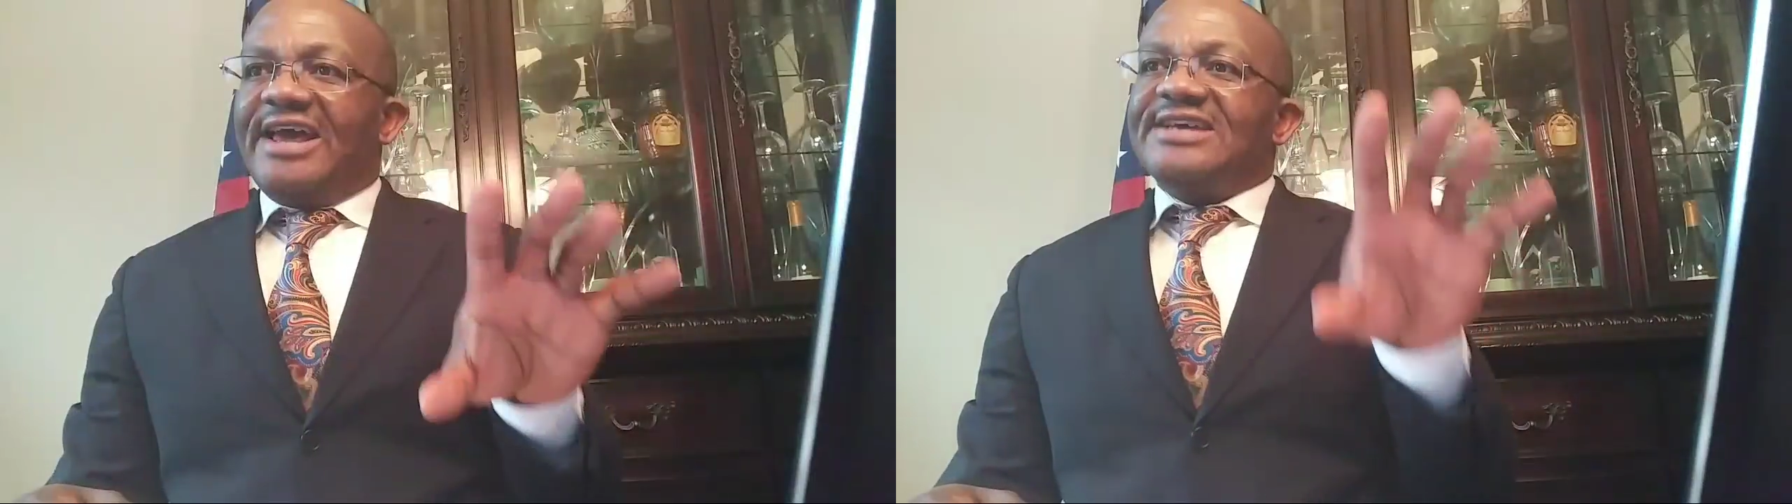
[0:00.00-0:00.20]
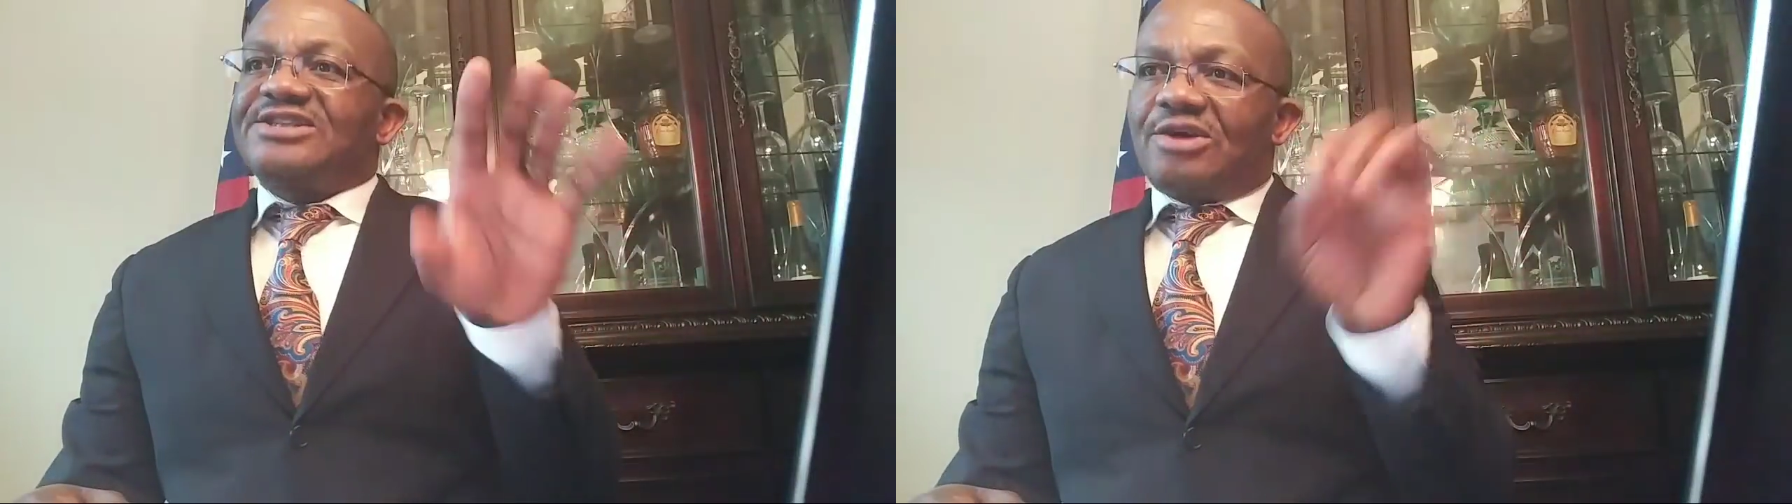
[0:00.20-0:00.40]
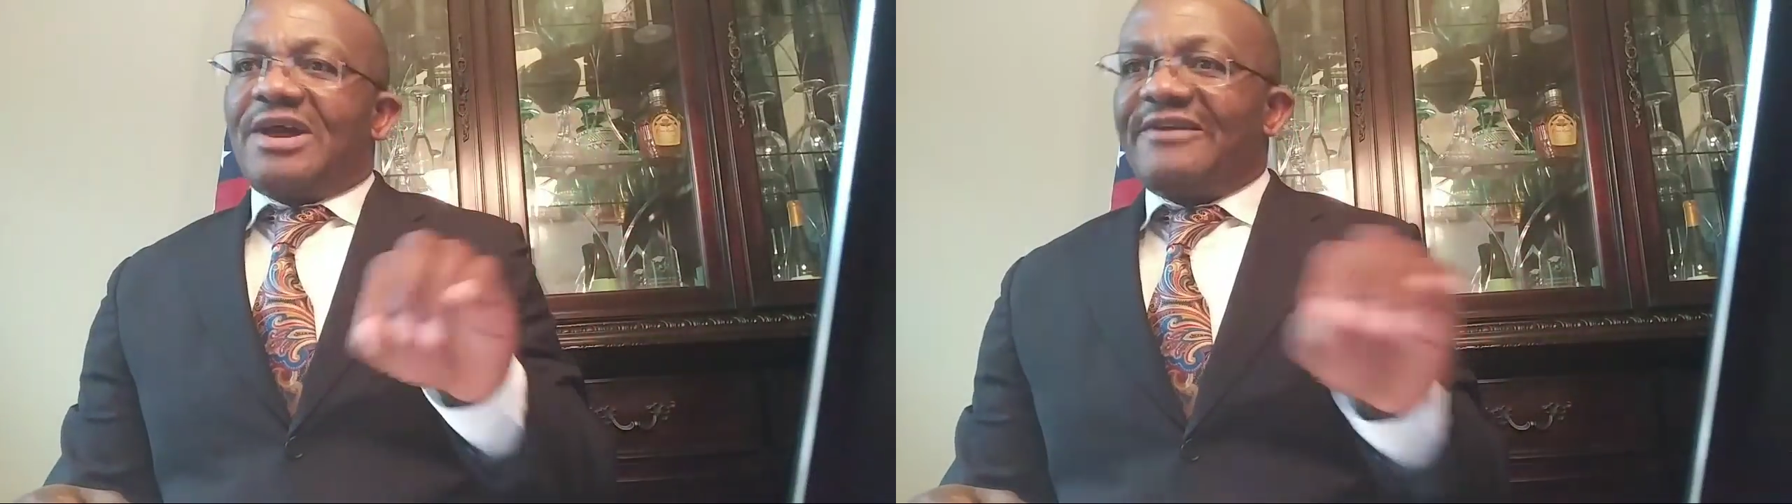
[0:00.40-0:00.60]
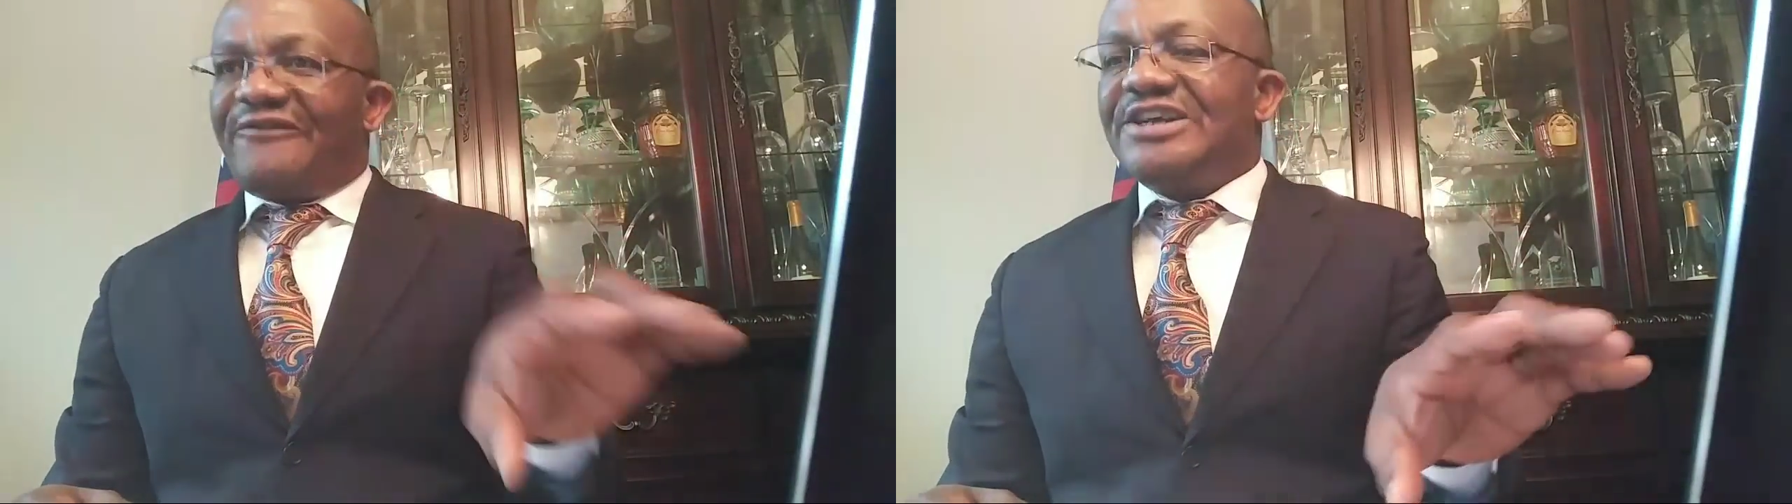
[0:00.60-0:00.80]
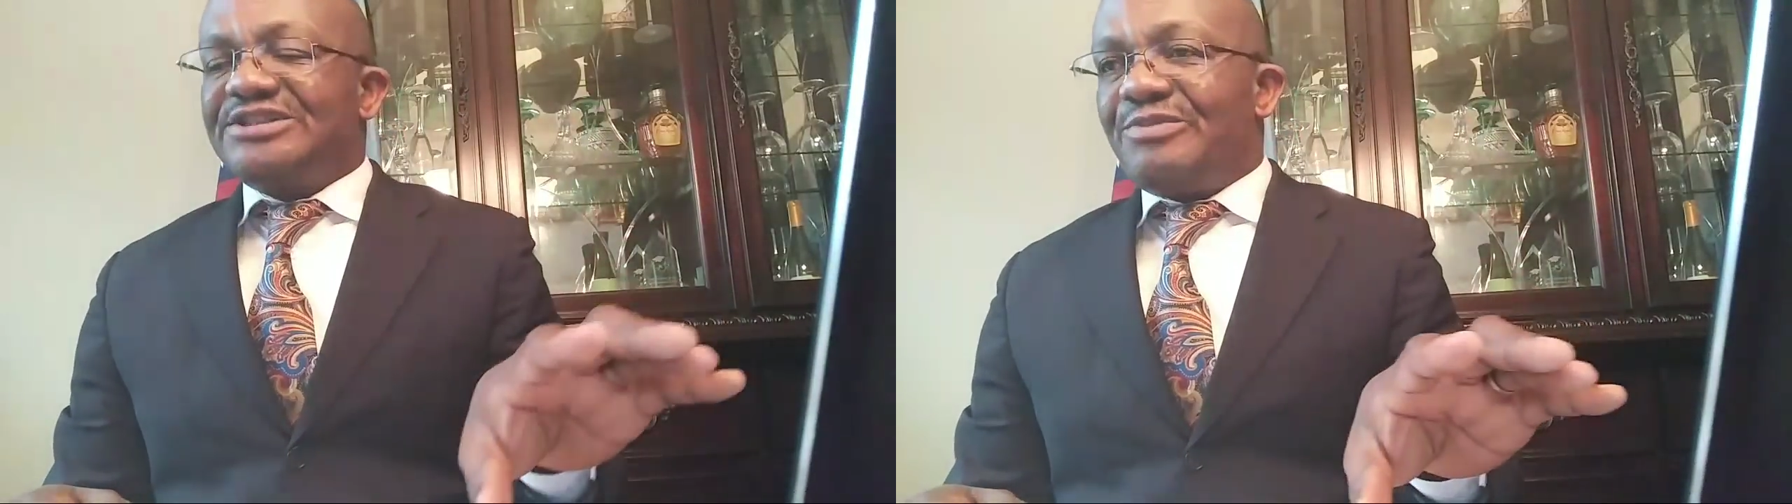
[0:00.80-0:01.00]
is on my
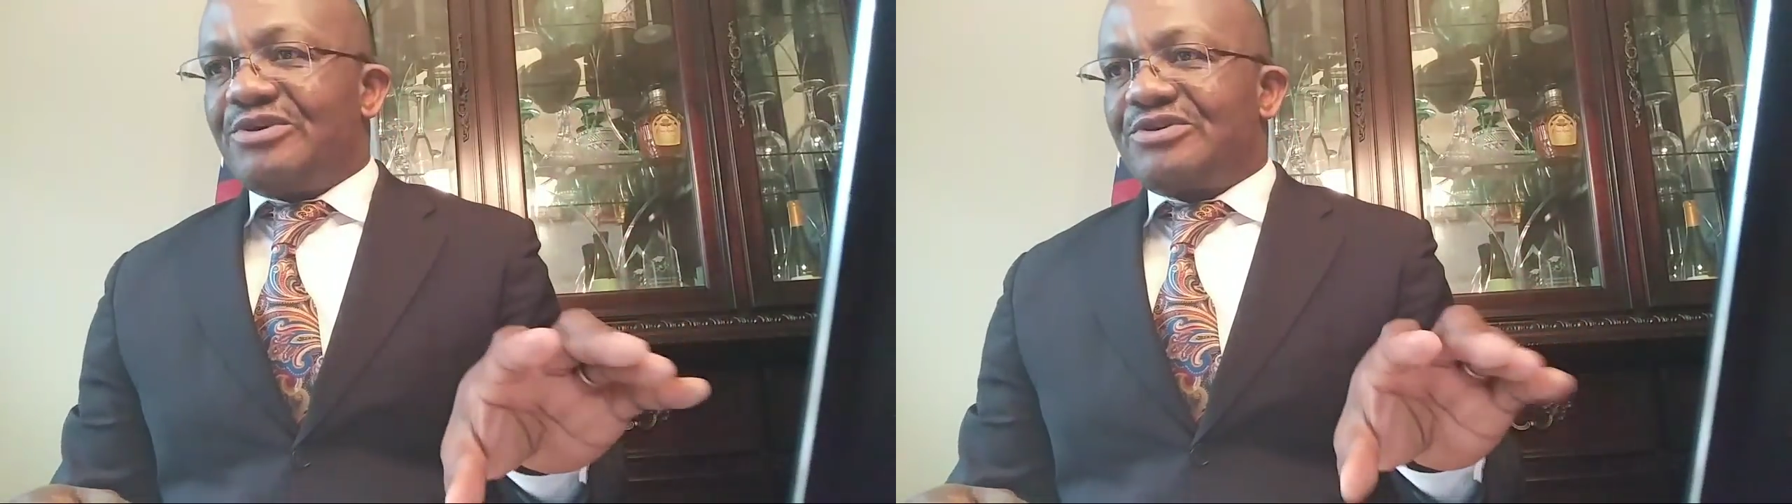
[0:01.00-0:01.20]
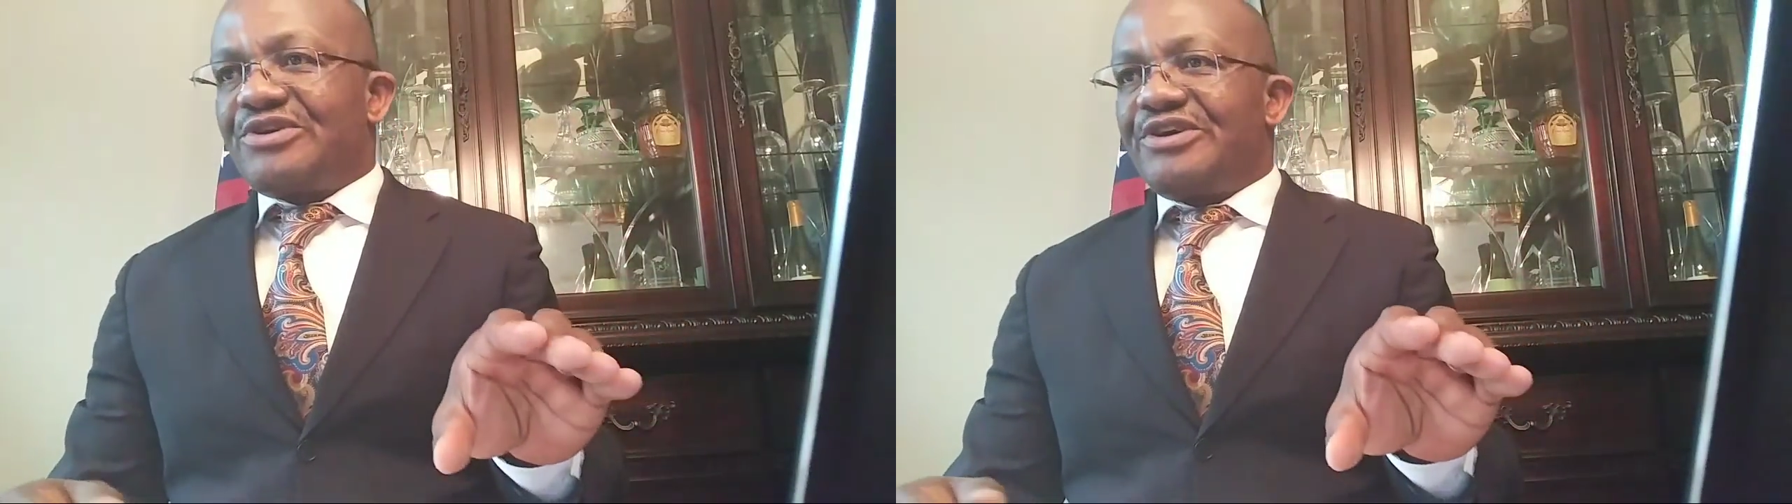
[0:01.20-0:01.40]
Facebook.